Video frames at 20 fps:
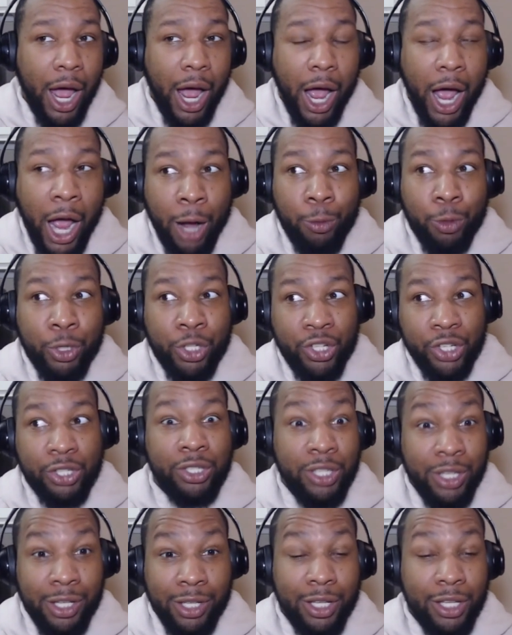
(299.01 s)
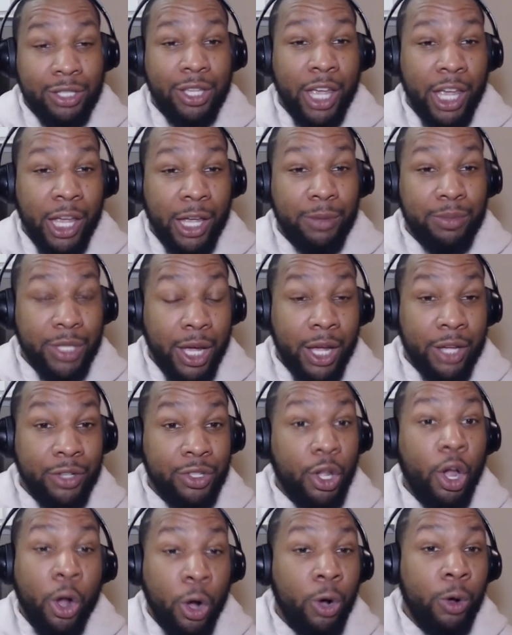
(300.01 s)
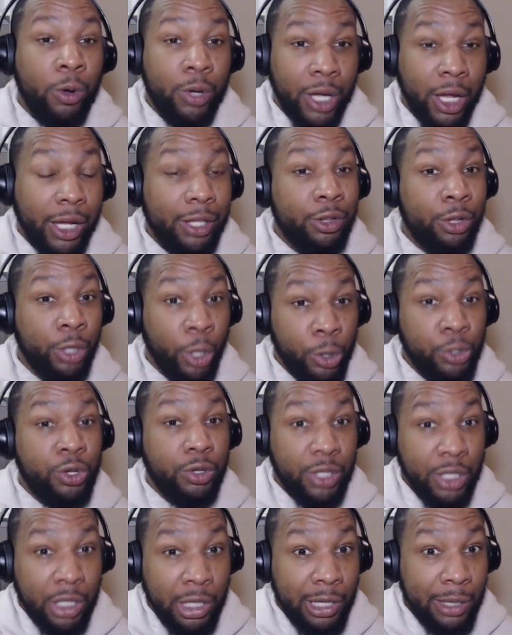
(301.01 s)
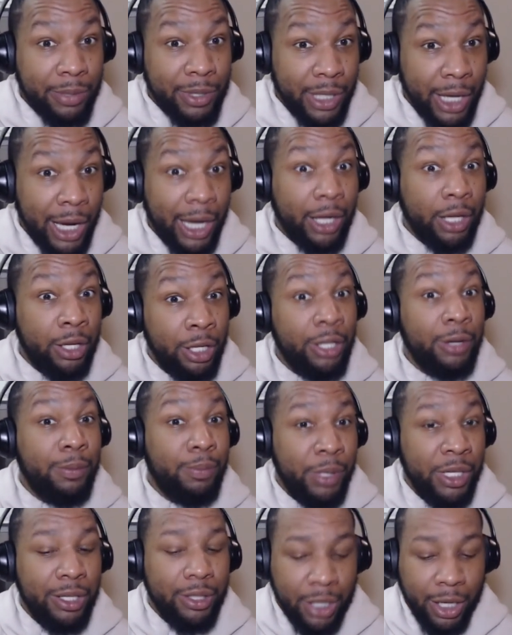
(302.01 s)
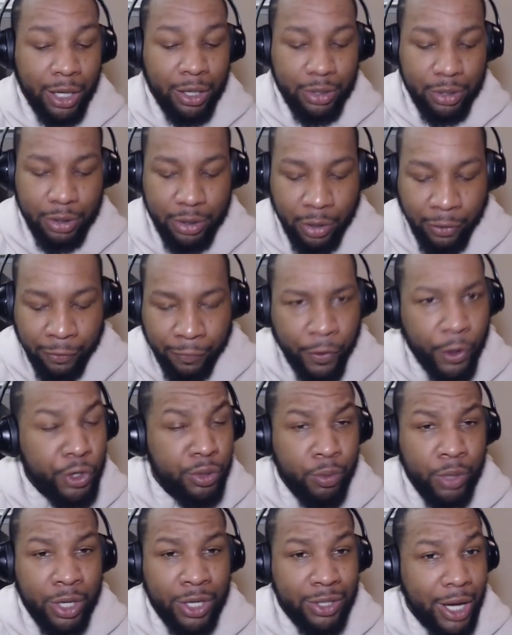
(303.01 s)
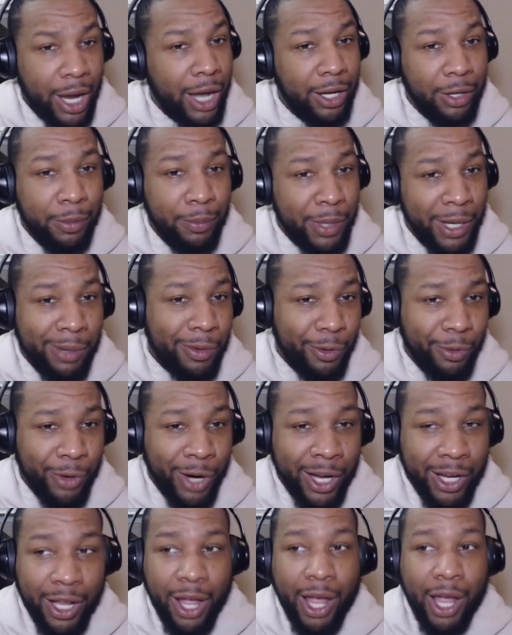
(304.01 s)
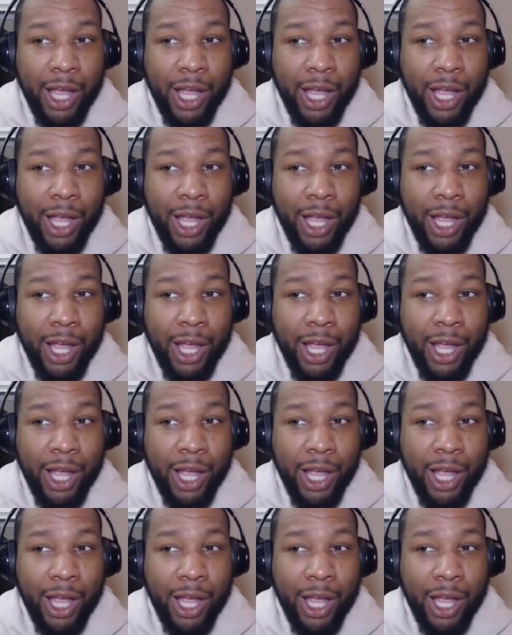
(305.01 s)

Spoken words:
I would just see these games as, oh, okay, those are teams that could beat Texas. The first one Alabama, right?